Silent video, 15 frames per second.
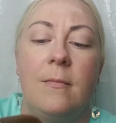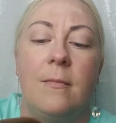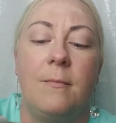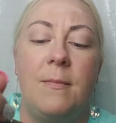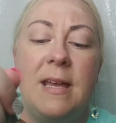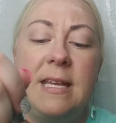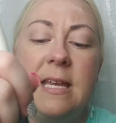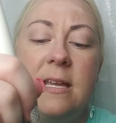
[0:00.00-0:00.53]

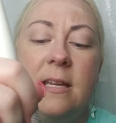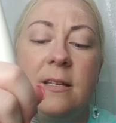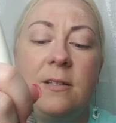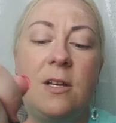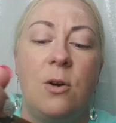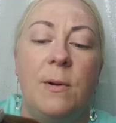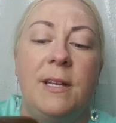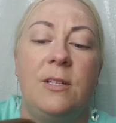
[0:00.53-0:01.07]
Baking is
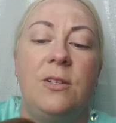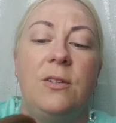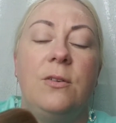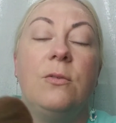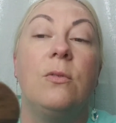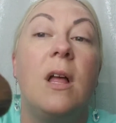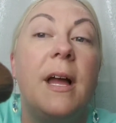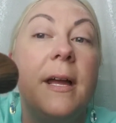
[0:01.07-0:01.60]
going to
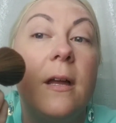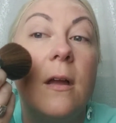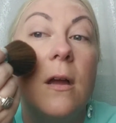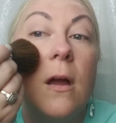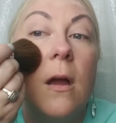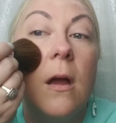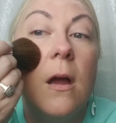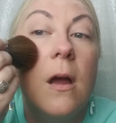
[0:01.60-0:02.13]
like
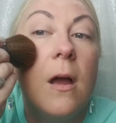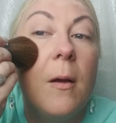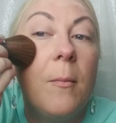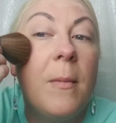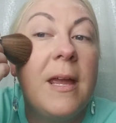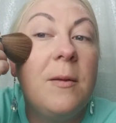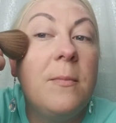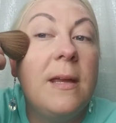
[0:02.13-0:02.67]

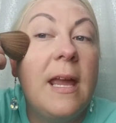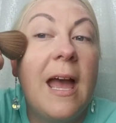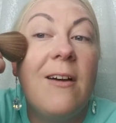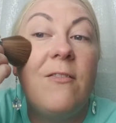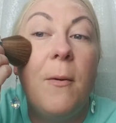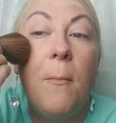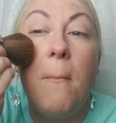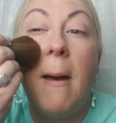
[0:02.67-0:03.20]
make me
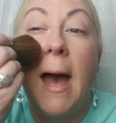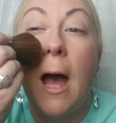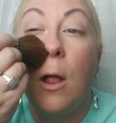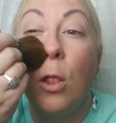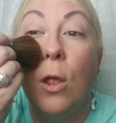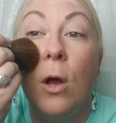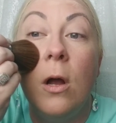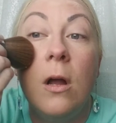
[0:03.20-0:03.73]
have a matte
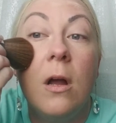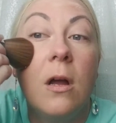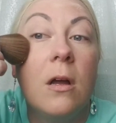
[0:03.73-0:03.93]
look